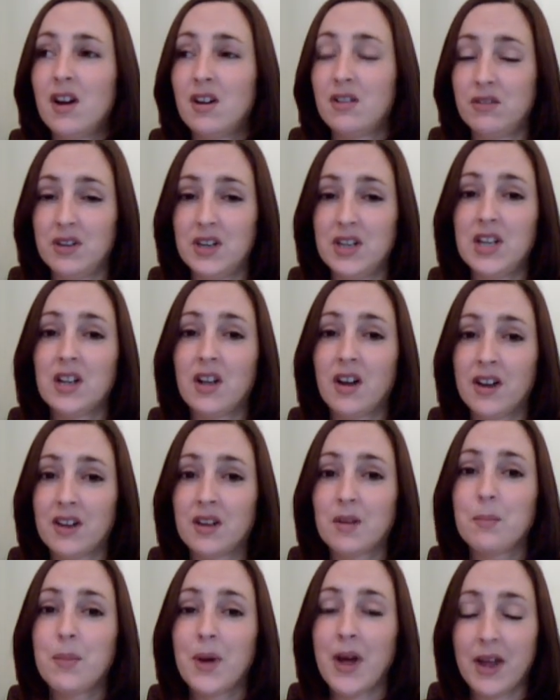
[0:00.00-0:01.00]
a really
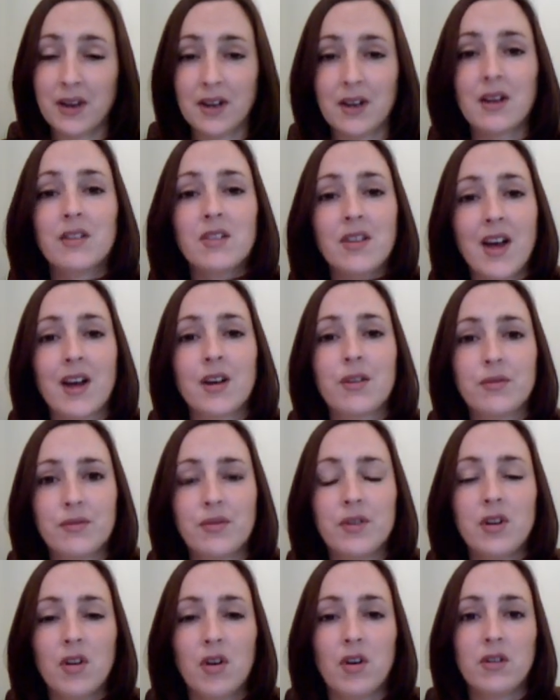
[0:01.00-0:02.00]
like panic attack,
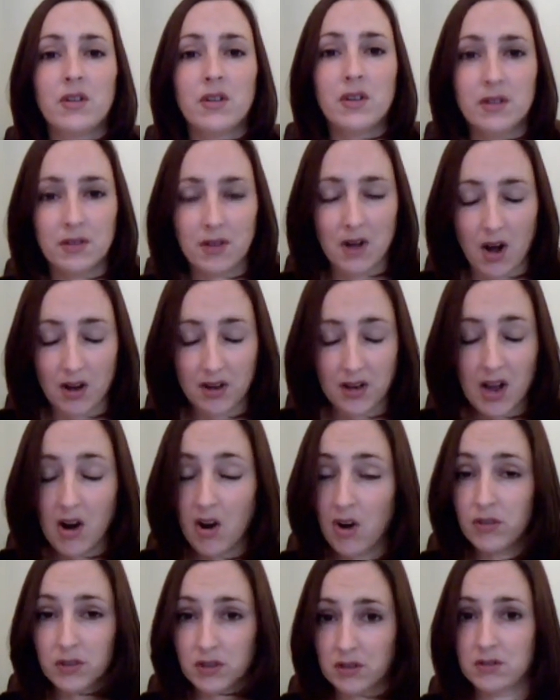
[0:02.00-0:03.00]
full on, I
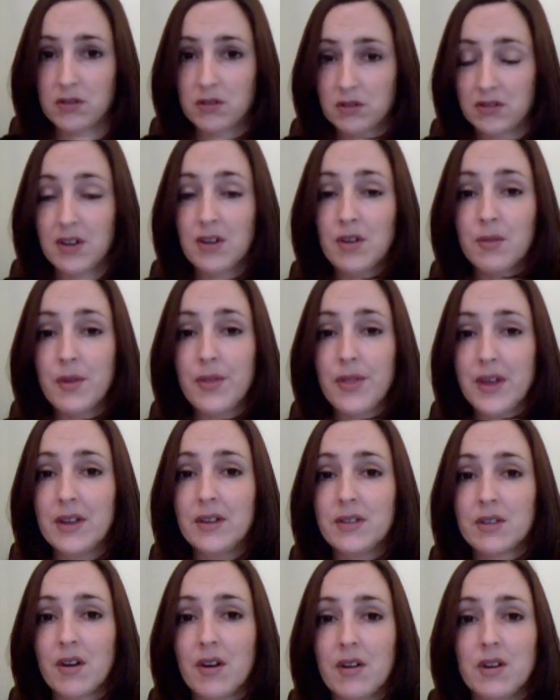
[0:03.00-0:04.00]
can't deal with
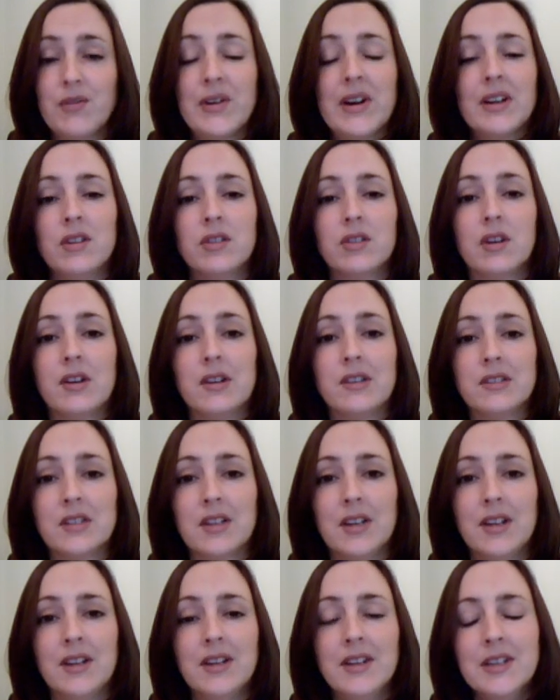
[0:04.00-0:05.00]
this kind of
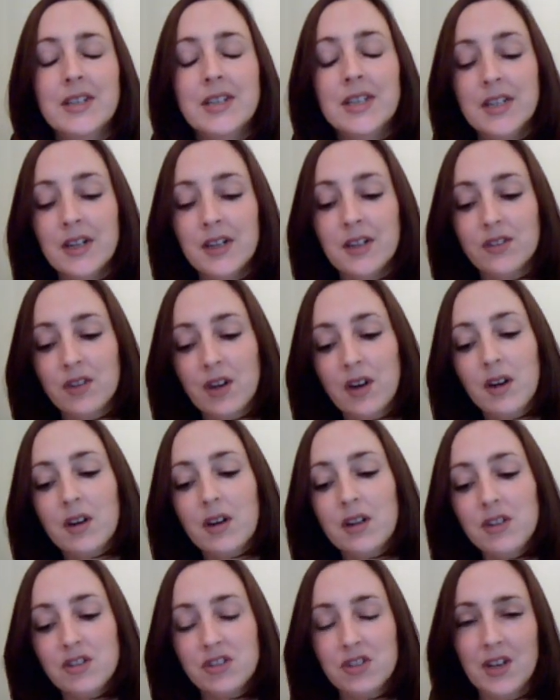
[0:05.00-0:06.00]
anxiety. So I'm
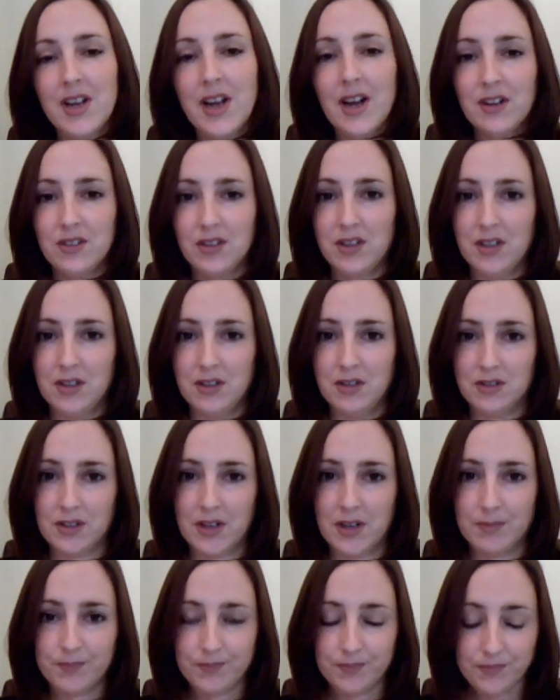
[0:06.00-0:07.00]
going to show you how to use
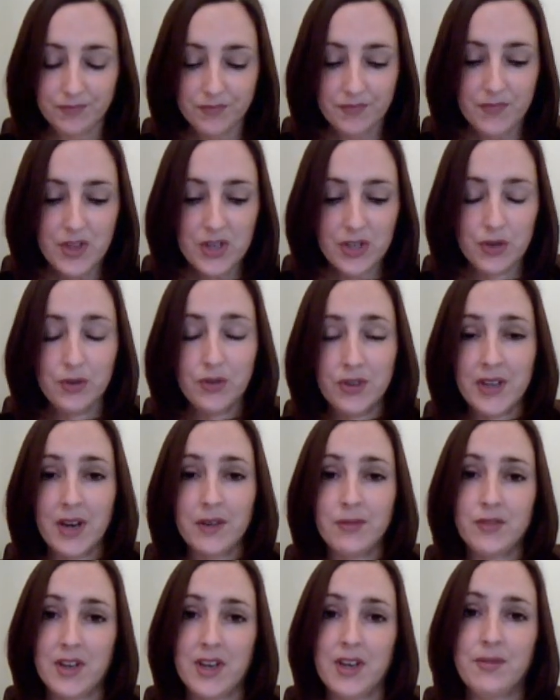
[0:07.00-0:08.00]

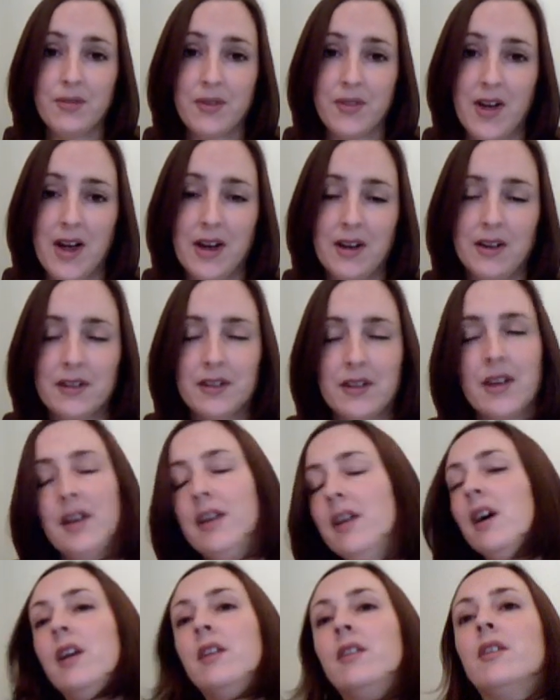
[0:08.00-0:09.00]
EFT for that,
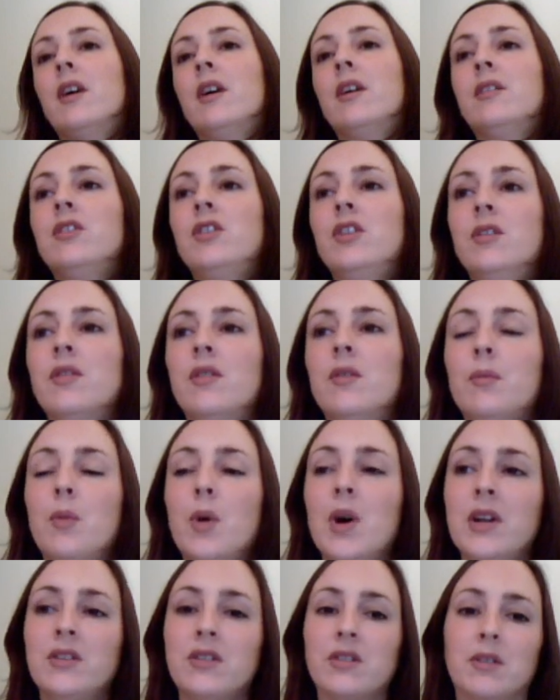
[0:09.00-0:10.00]
okay? And the
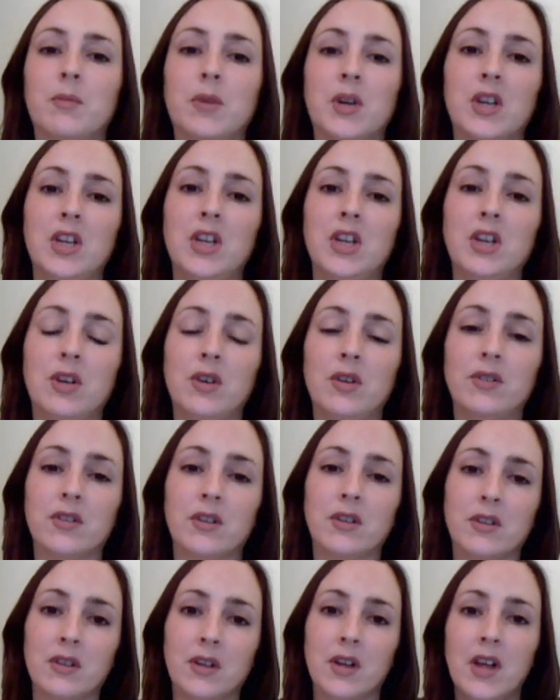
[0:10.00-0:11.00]
words I'm going to use
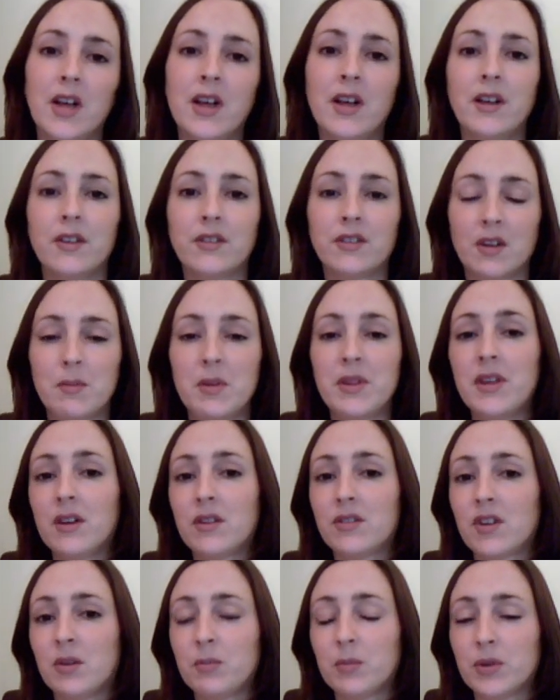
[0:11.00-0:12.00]
are some of the
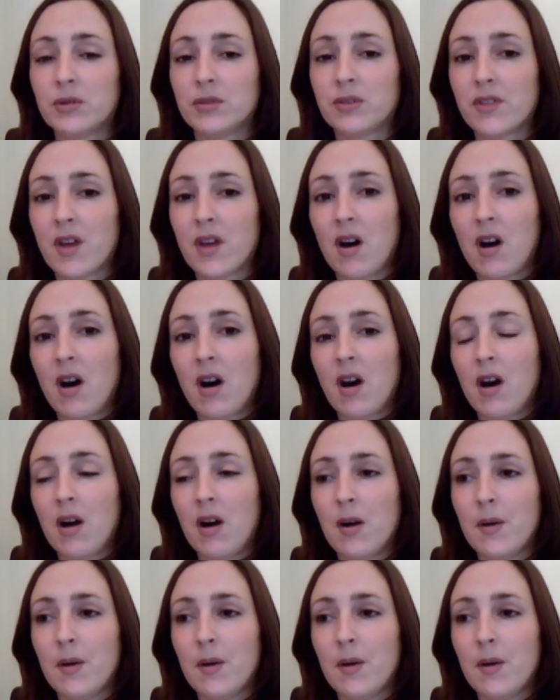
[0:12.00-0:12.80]
examples that